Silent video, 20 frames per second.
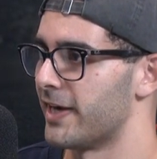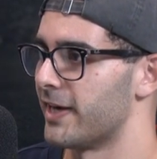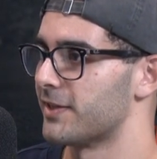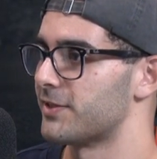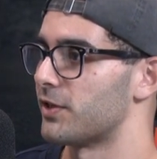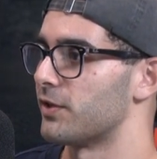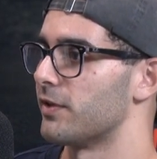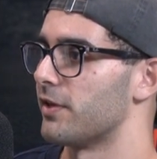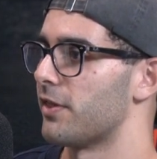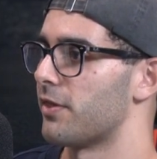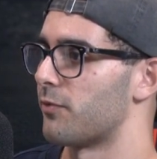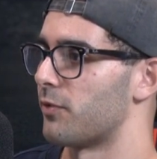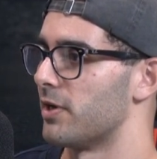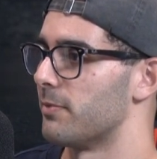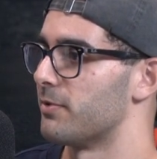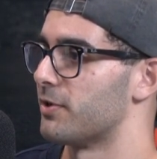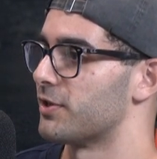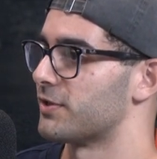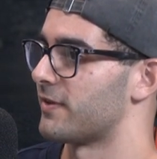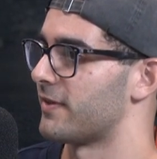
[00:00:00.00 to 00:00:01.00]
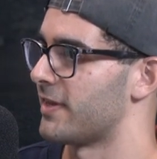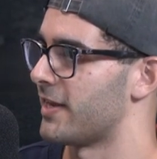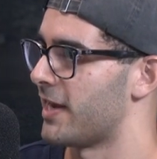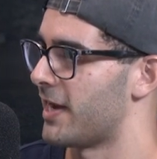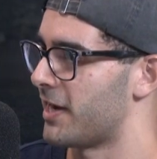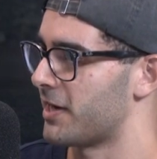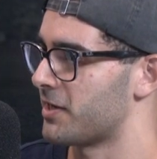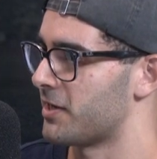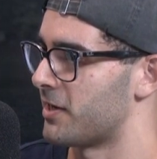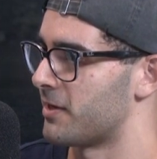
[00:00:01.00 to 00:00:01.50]
and it's only 3 because of the
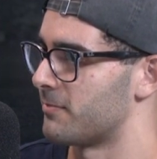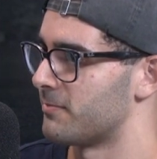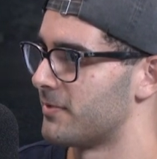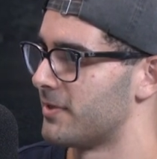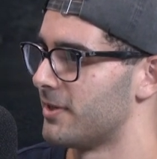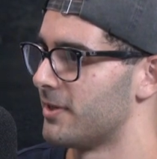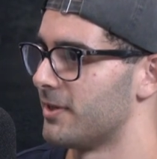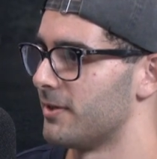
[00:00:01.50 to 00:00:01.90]
outcome,